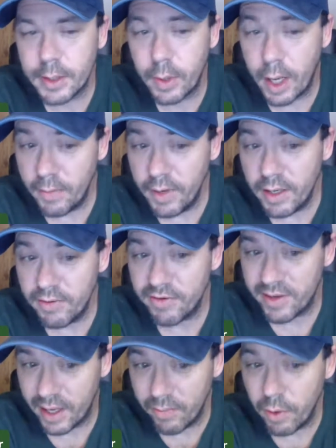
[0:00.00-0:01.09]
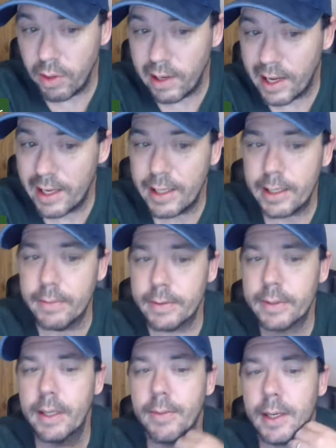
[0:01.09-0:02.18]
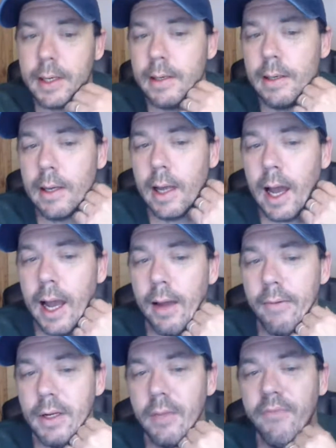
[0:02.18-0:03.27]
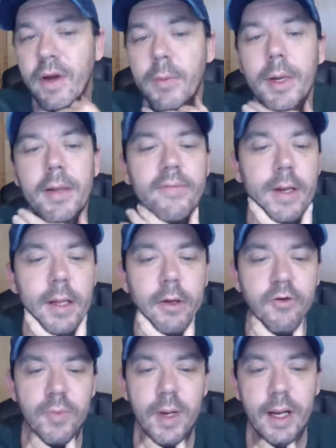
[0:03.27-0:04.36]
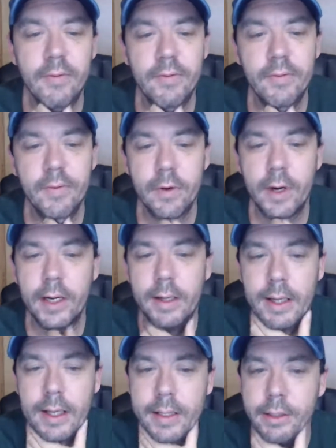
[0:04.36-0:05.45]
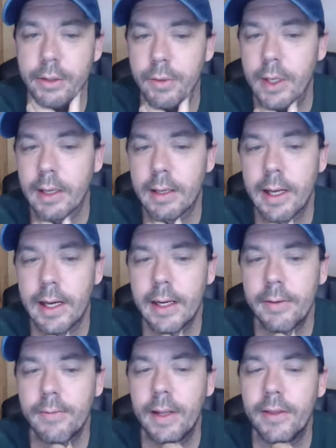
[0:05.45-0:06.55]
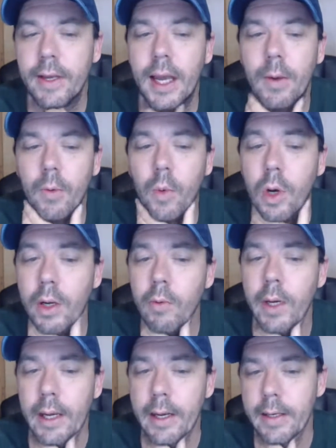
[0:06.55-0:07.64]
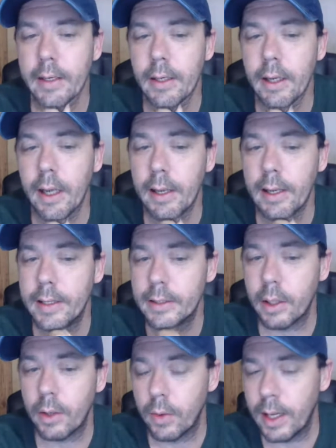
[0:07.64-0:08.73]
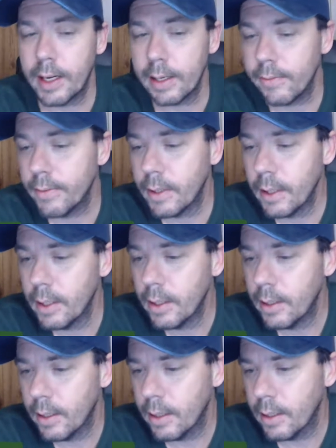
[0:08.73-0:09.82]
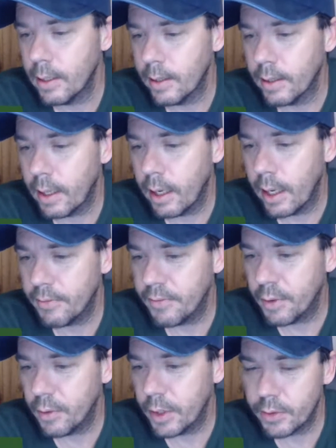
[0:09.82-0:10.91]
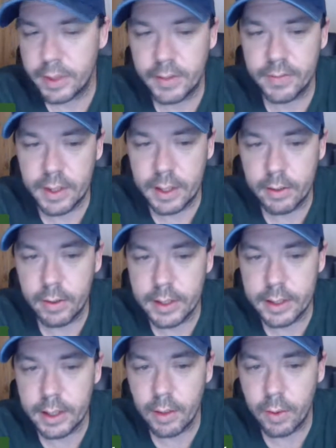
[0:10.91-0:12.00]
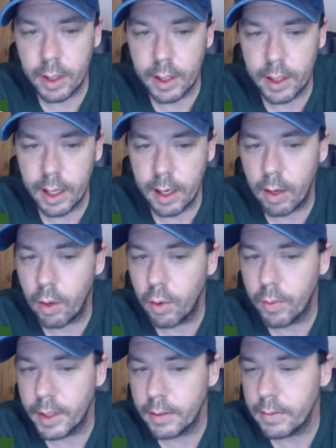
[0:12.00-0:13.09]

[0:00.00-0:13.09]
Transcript: Well, I've done several lives. I mean, I haven't done very many videos, but I've tried to at least do a live. I think I had 1 week I didn't at least go live in the last few weeks with everything crazy going on in our home.